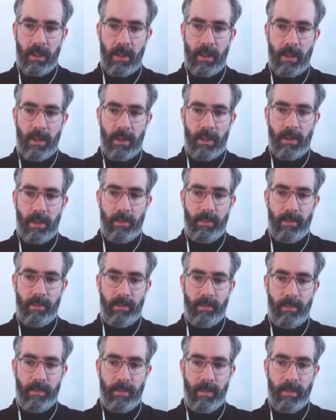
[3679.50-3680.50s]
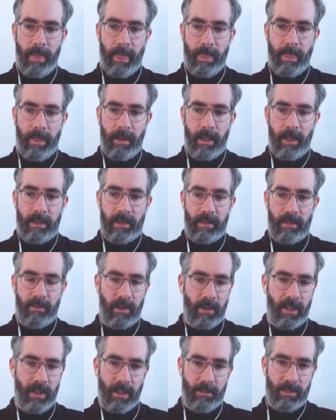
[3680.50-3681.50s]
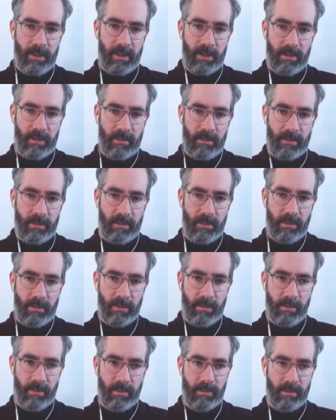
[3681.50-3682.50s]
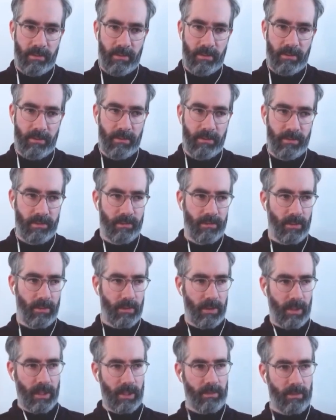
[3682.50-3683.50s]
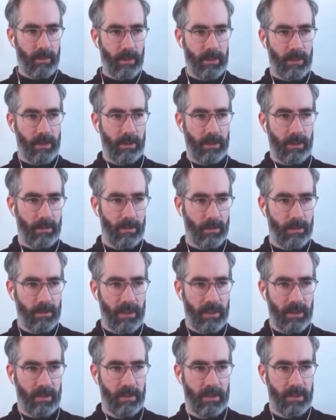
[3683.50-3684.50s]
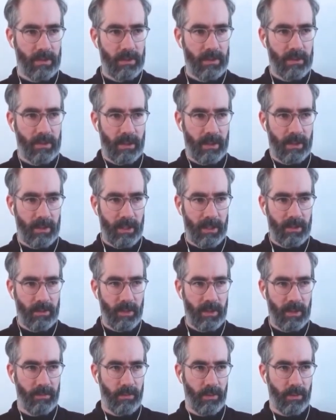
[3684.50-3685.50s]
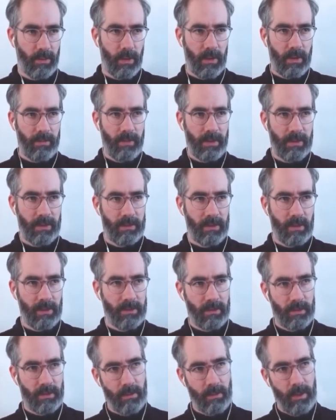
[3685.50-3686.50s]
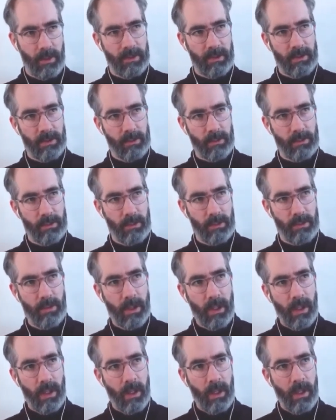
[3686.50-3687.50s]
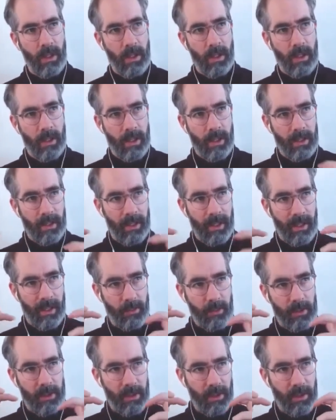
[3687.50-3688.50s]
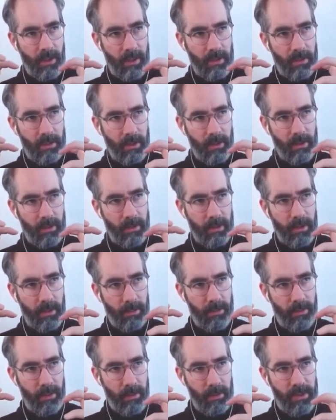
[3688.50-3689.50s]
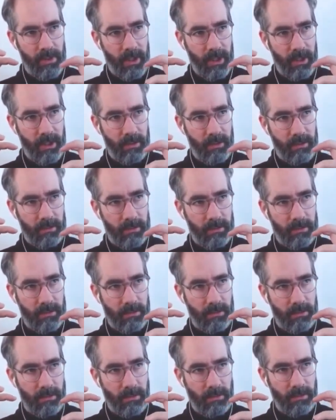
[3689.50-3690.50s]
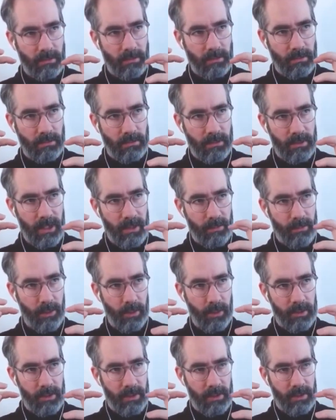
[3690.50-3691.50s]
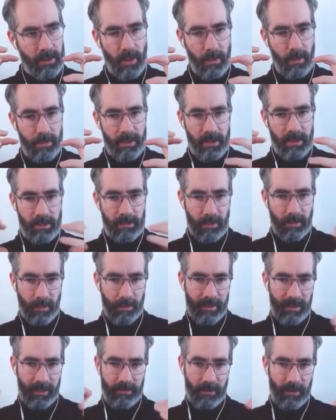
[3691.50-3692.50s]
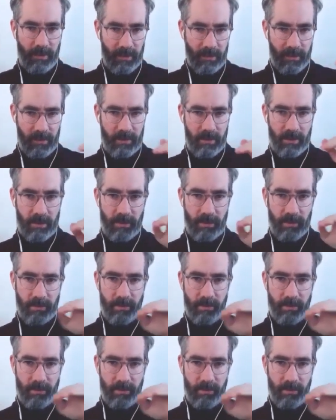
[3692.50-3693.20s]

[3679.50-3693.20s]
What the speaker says: And I'm very happy for anybody who's interested. And anyway, for all of us, also the work that you do, how we are, you know, approaching important topics from different